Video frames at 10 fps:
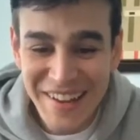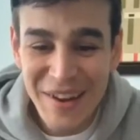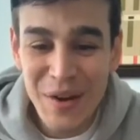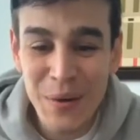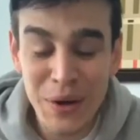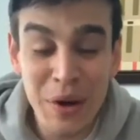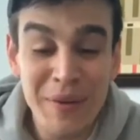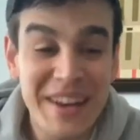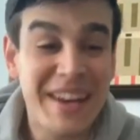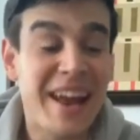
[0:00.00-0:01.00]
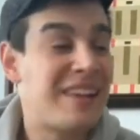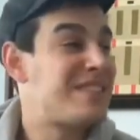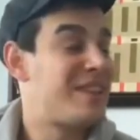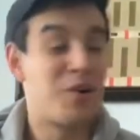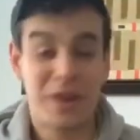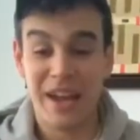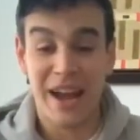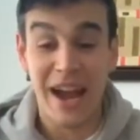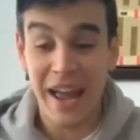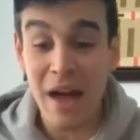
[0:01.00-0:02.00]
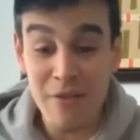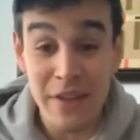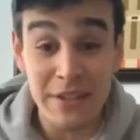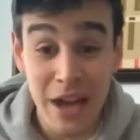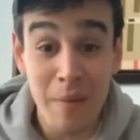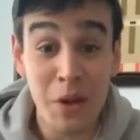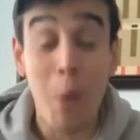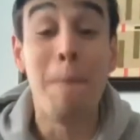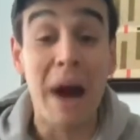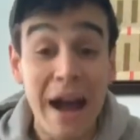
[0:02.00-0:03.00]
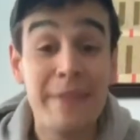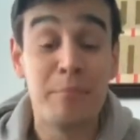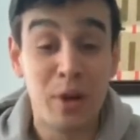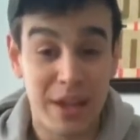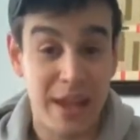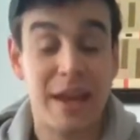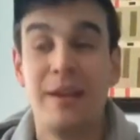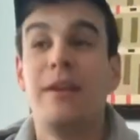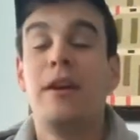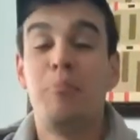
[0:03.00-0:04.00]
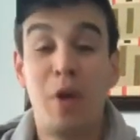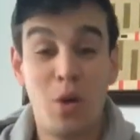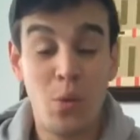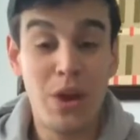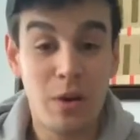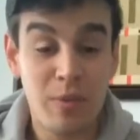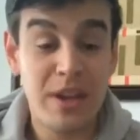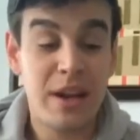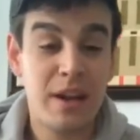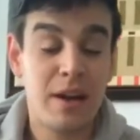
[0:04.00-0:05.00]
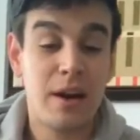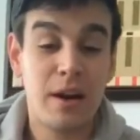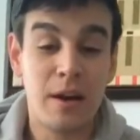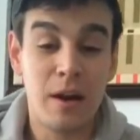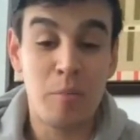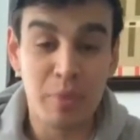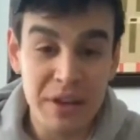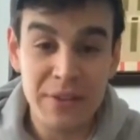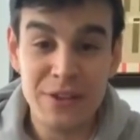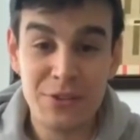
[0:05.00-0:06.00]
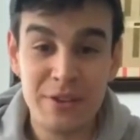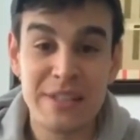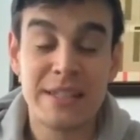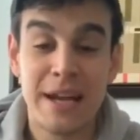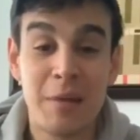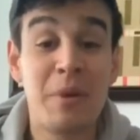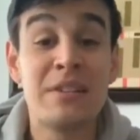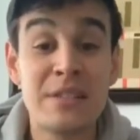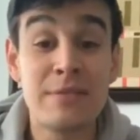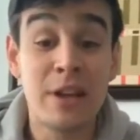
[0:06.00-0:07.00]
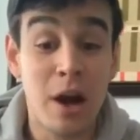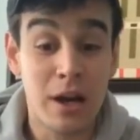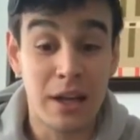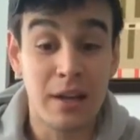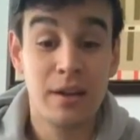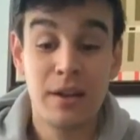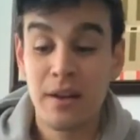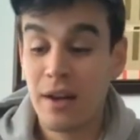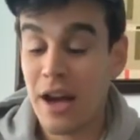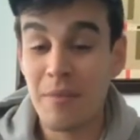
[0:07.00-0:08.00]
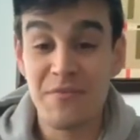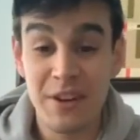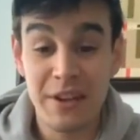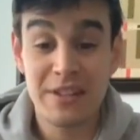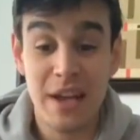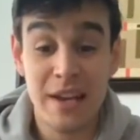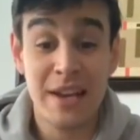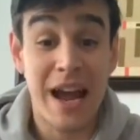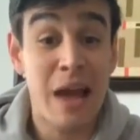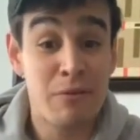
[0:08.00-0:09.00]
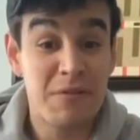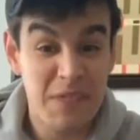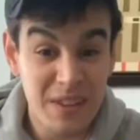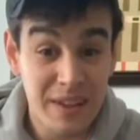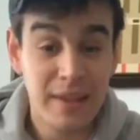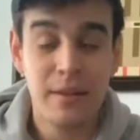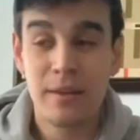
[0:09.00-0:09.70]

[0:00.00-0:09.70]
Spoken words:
What are we reading next? Okay, I haven't had the time to go buy the book yet, but we are reading A Brief History in Time by Stephen Hawking. I'm very excited. I have a feeling